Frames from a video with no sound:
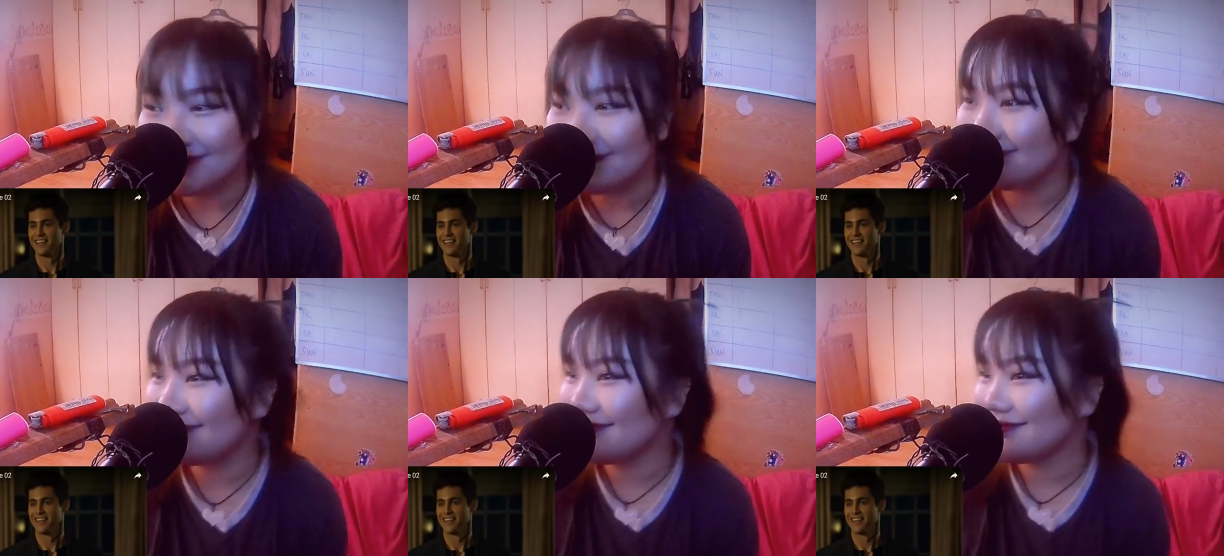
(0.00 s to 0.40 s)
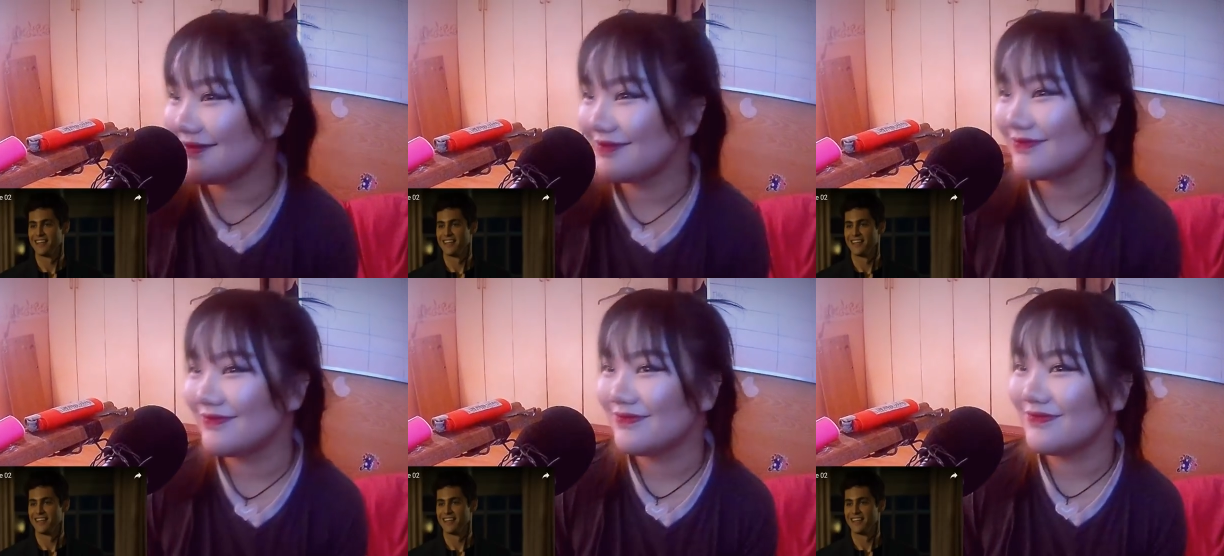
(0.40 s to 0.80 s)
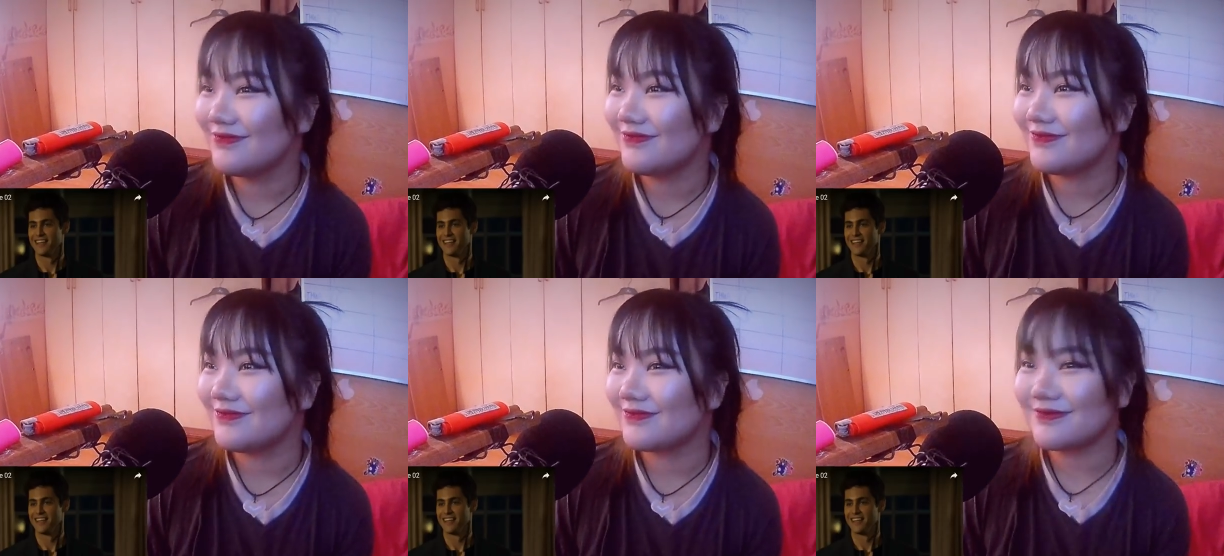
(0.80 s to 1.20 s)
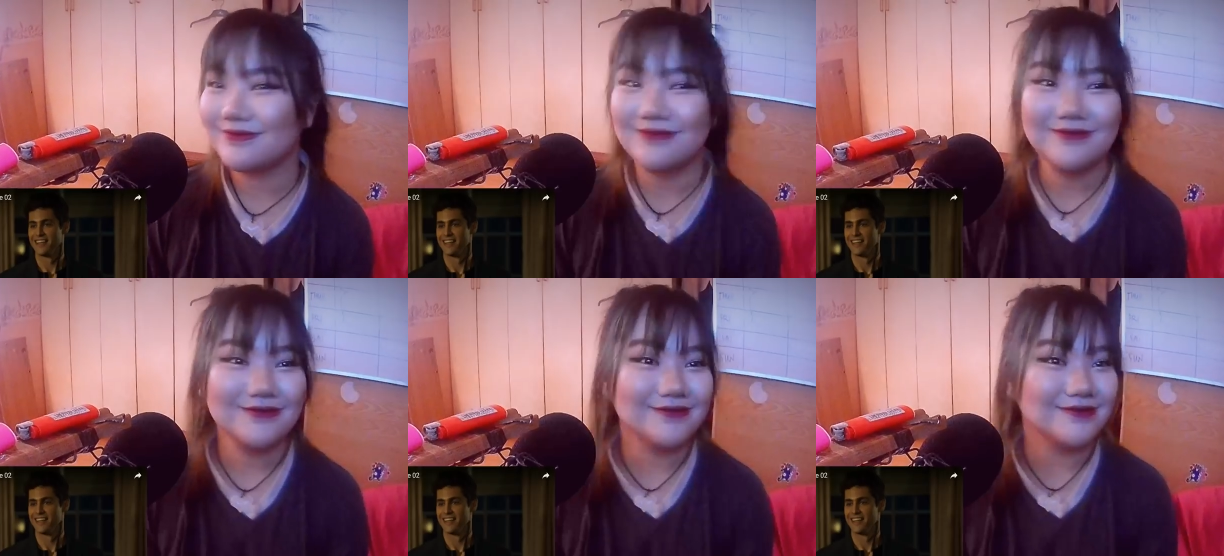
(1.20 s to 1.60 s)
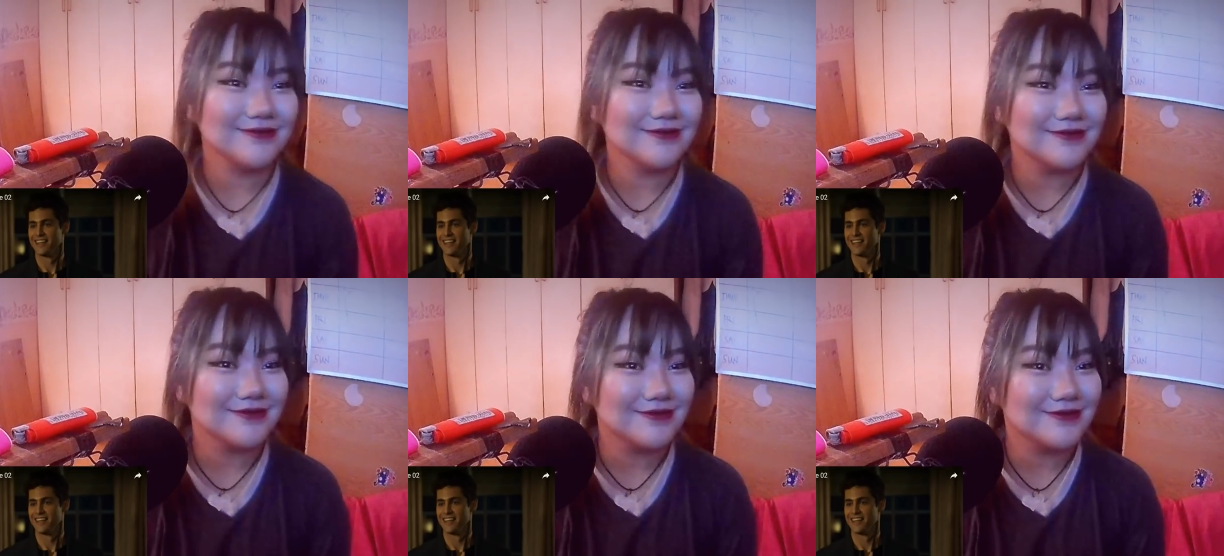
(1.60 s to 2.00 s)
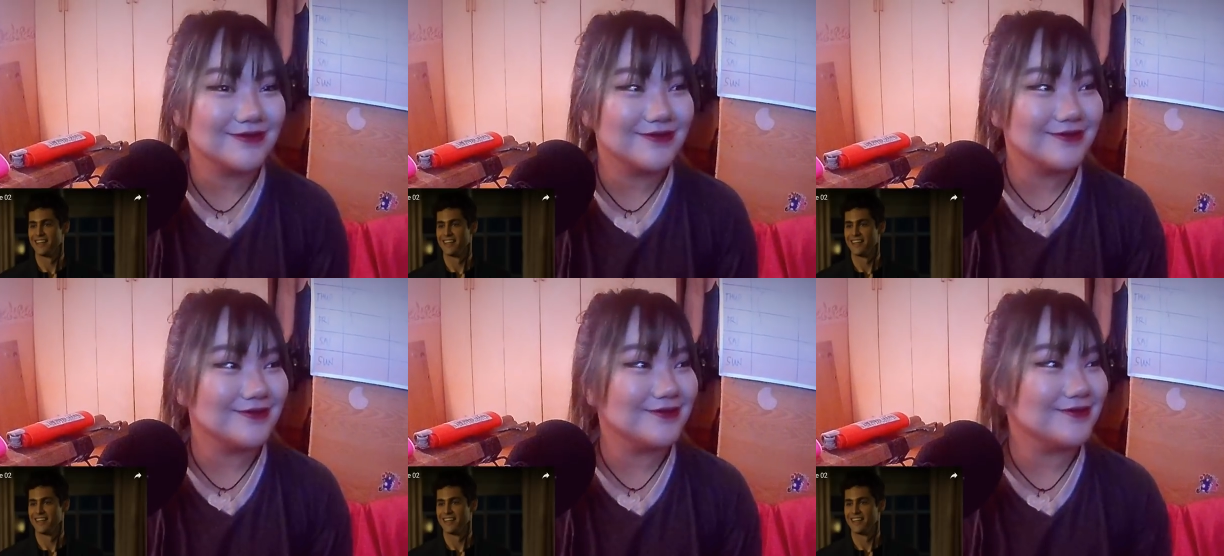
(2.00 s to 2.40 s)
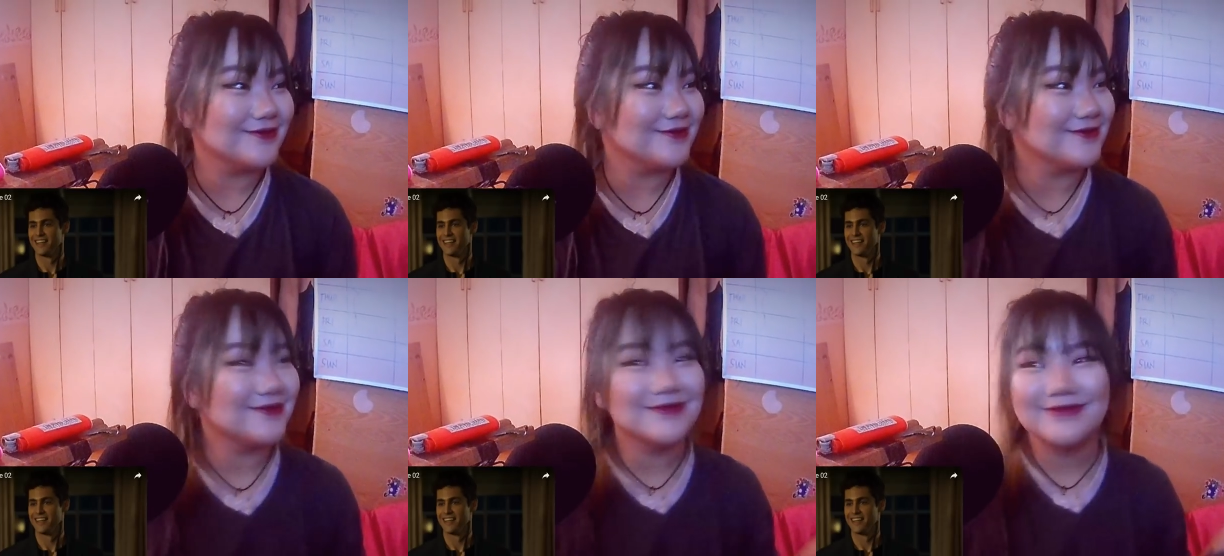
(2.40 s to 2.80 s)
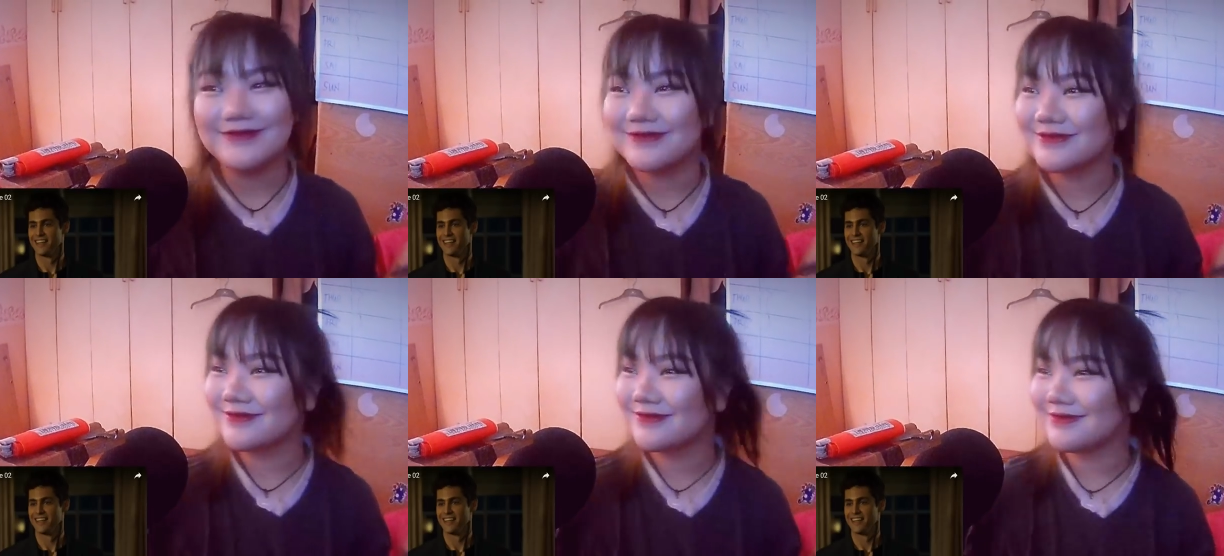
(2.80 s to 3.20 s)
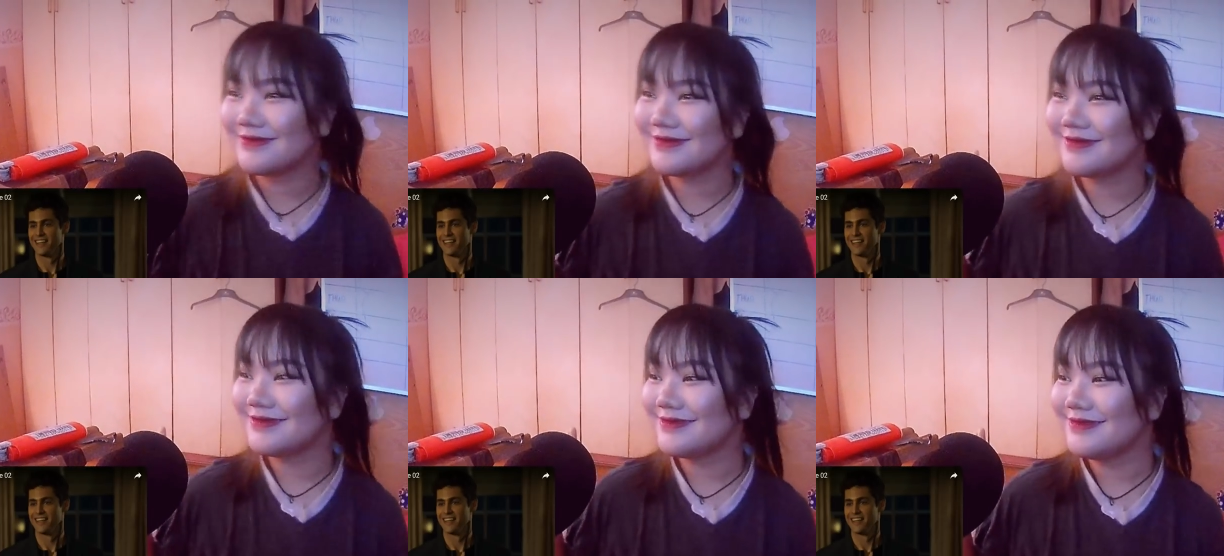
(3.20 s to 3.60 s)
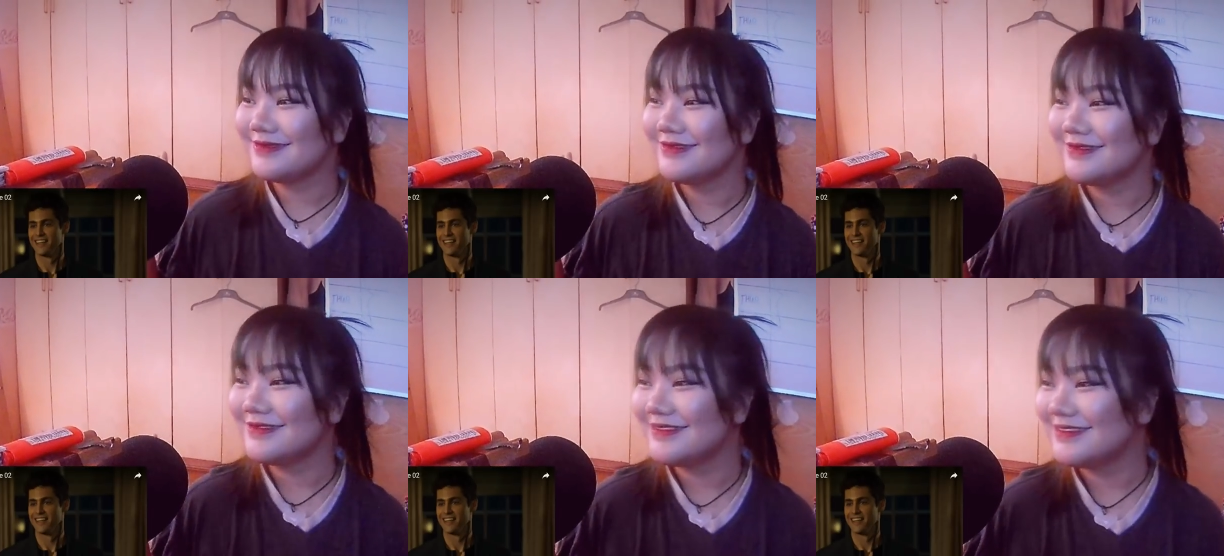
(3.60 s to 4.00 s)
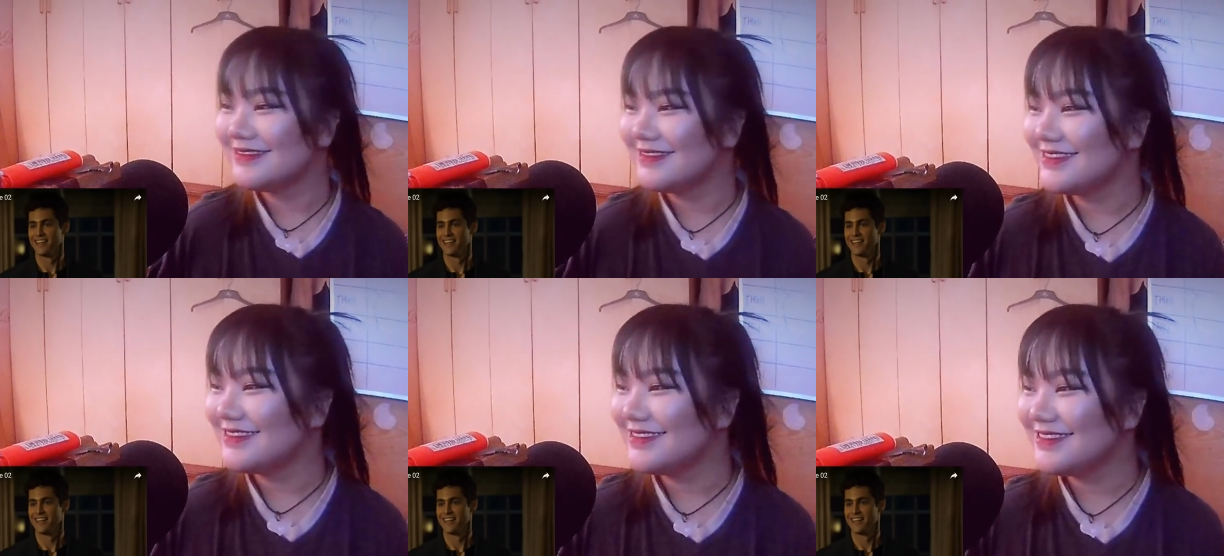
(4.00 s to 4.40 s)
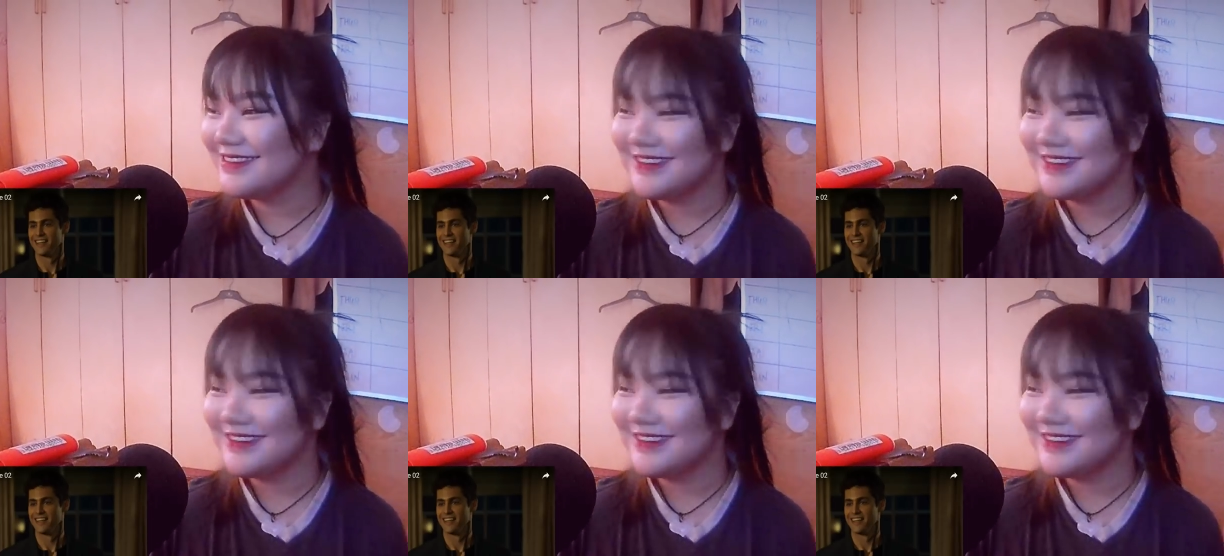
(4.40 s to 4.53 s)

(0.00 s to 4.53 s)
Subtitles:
Nobody speaks.